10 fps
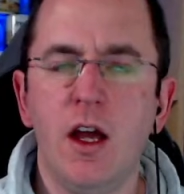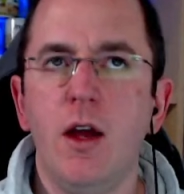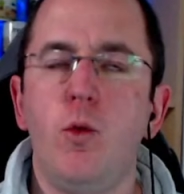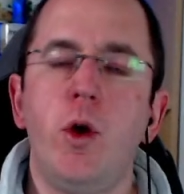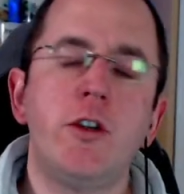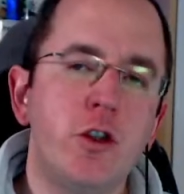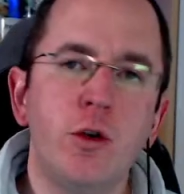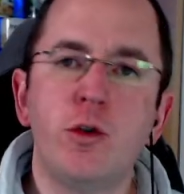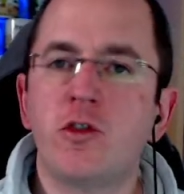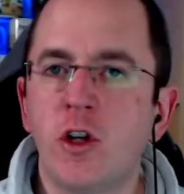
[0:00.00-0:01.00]
which
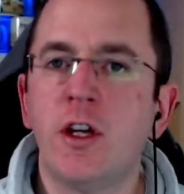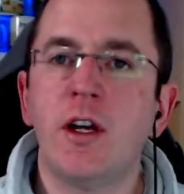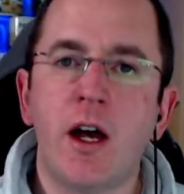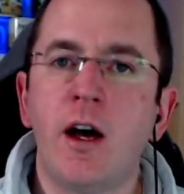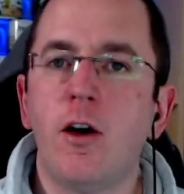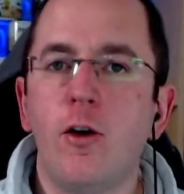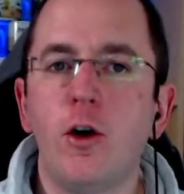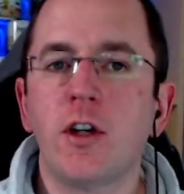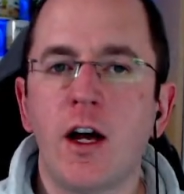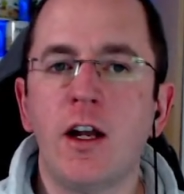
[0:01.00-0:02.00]
usually are all
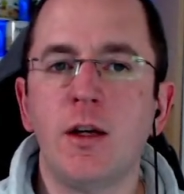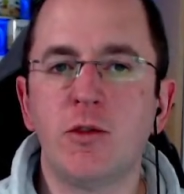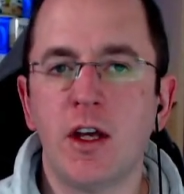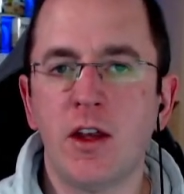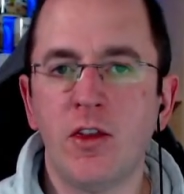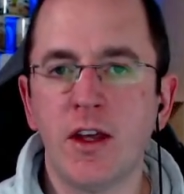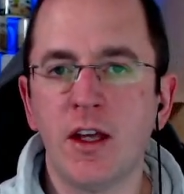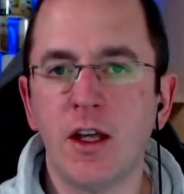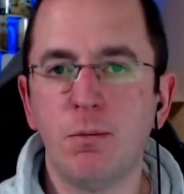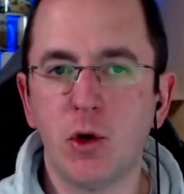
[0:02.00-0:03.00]
columns in
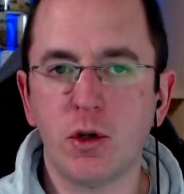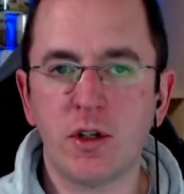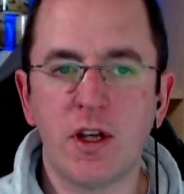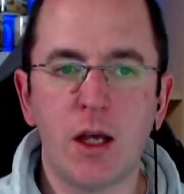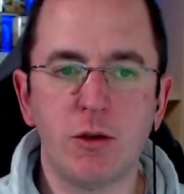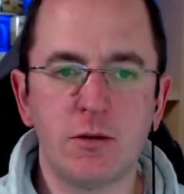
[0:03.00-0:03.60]
the book table.